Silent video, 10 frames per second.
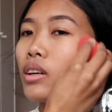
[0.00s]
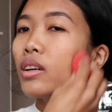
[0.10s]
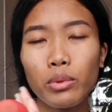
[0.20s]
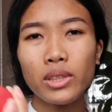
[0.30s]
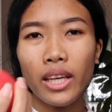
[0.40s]

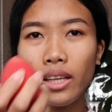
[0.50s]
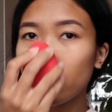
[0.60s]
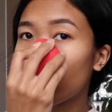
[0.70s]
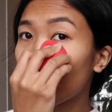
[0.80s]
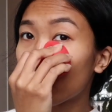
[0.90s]
People say it
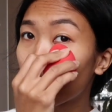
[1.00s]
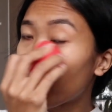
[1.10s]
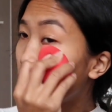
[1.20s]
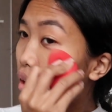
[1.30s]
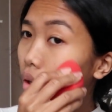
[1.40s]
soaks
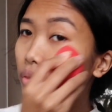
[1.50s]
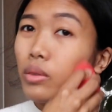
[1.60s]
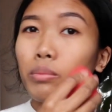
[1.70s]
up a lot of the